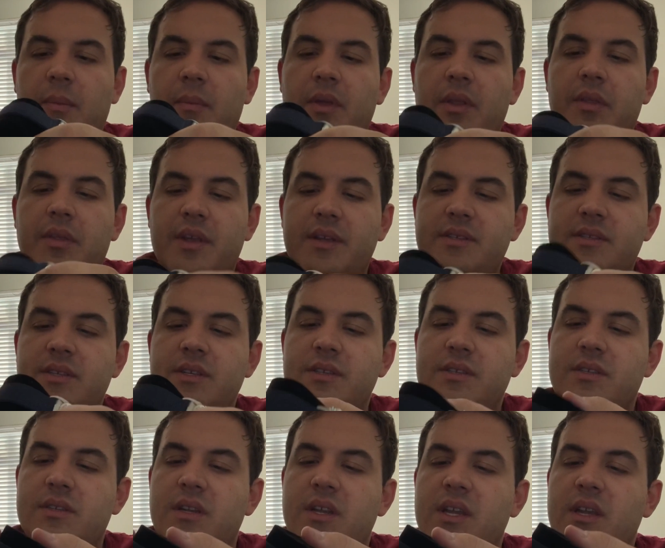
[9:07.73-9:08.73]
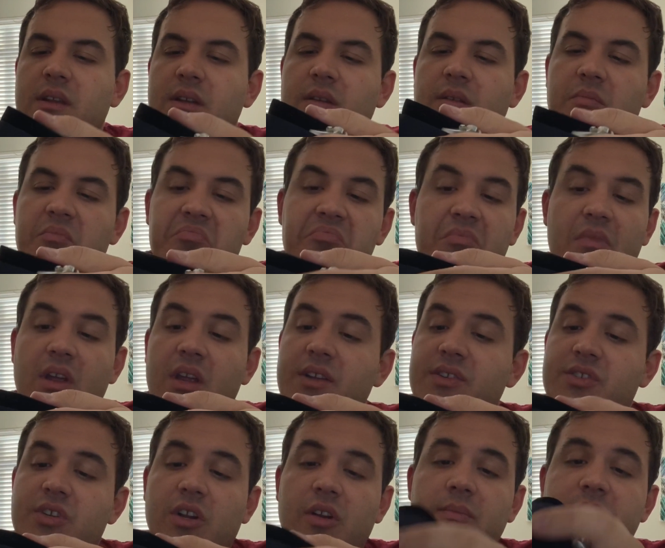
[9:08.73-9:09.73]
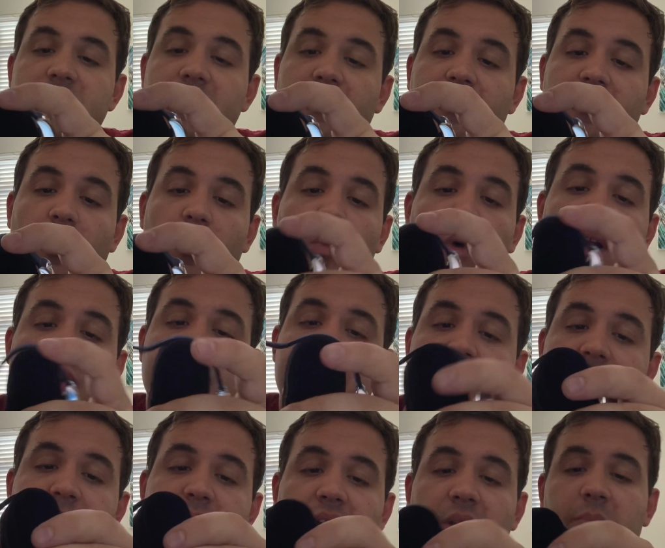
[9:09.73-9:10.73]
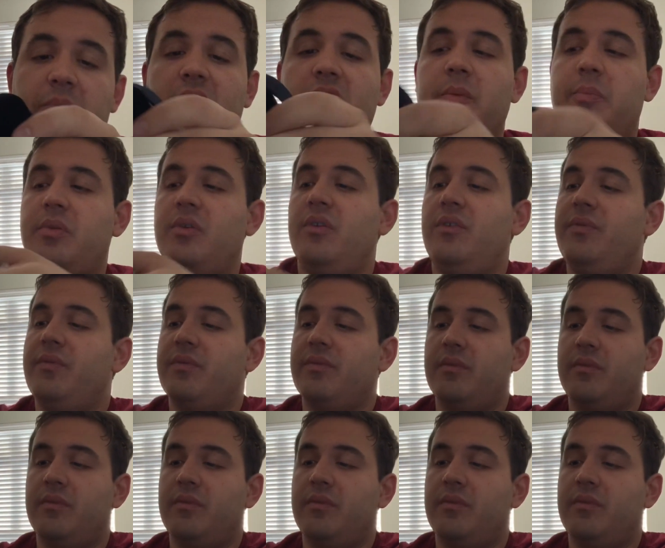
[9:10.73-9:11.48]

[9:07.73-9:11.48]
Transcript: this is neat in terms of a watch that's pretty bulletproof.